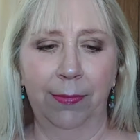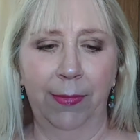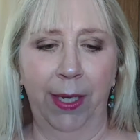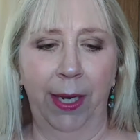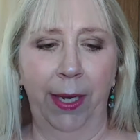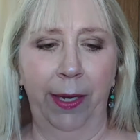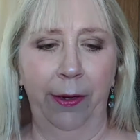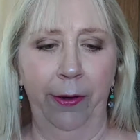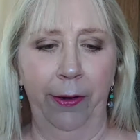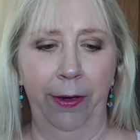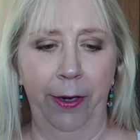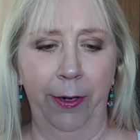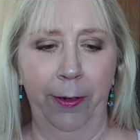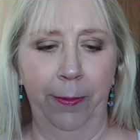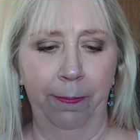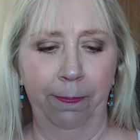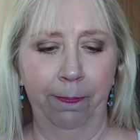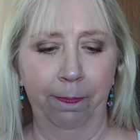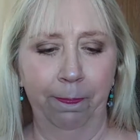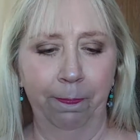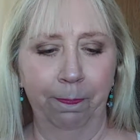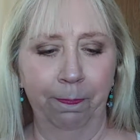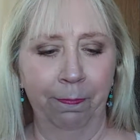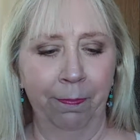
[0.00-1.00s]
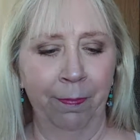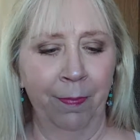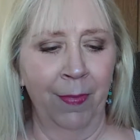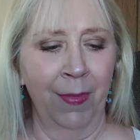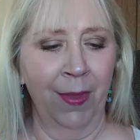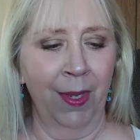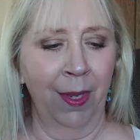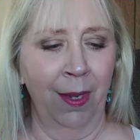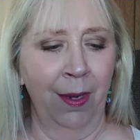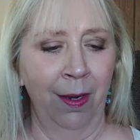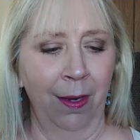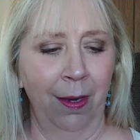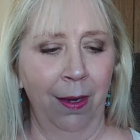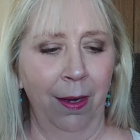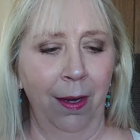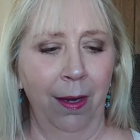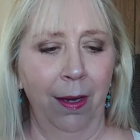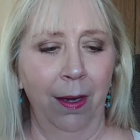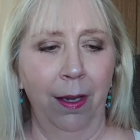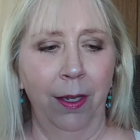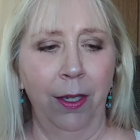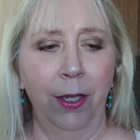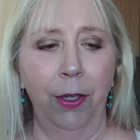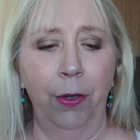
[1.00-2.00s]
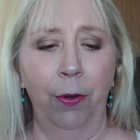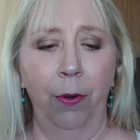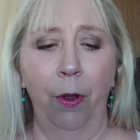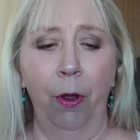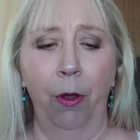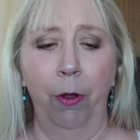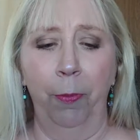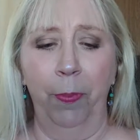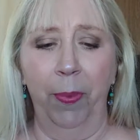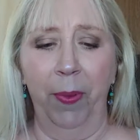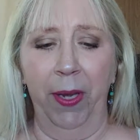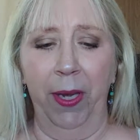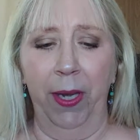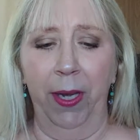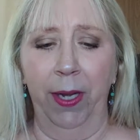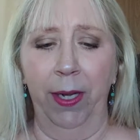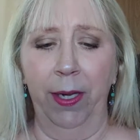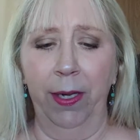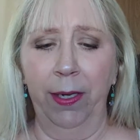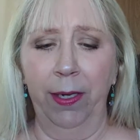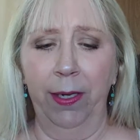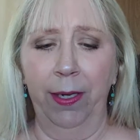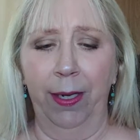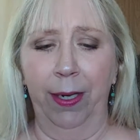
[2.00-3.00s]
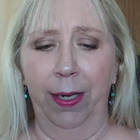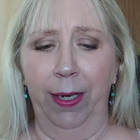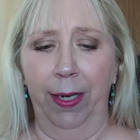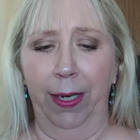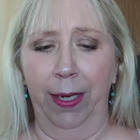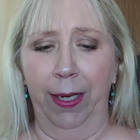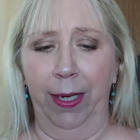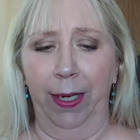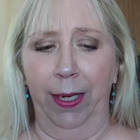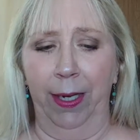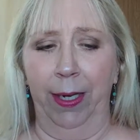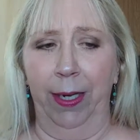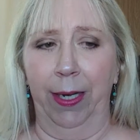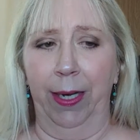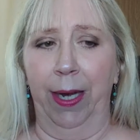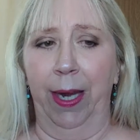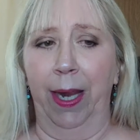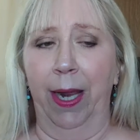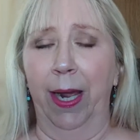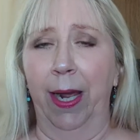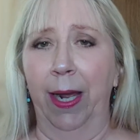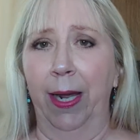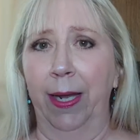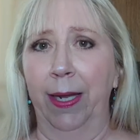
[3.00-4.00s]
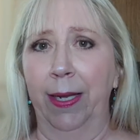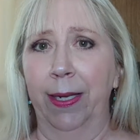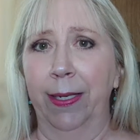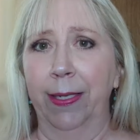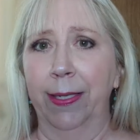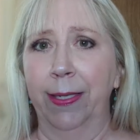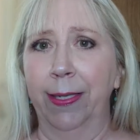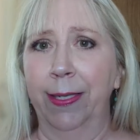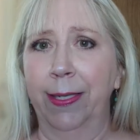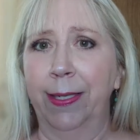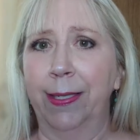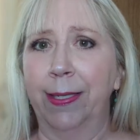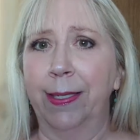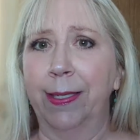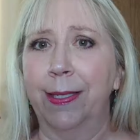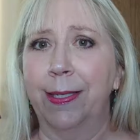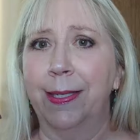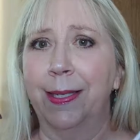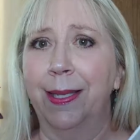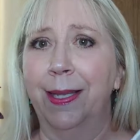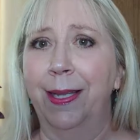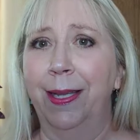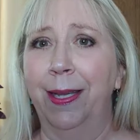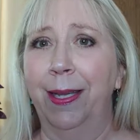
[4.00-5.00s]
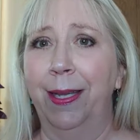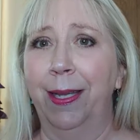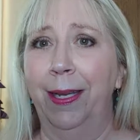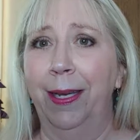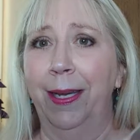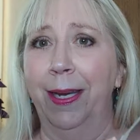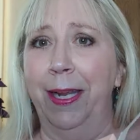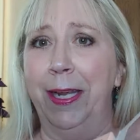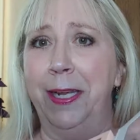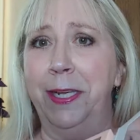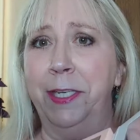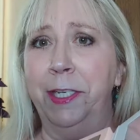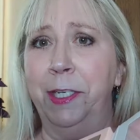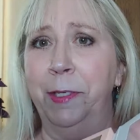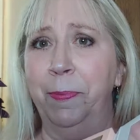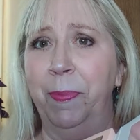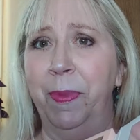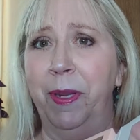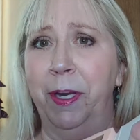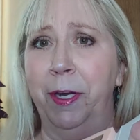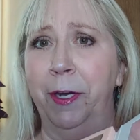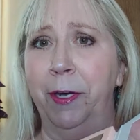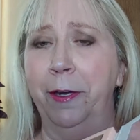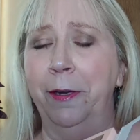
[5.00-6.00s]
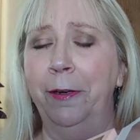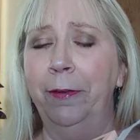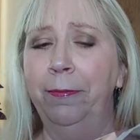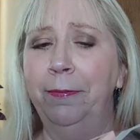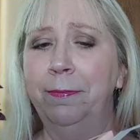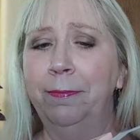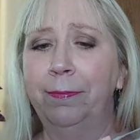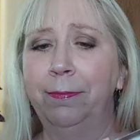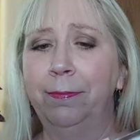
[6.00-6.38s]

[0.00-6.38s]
I don't know. You open it, it has a nice mirror.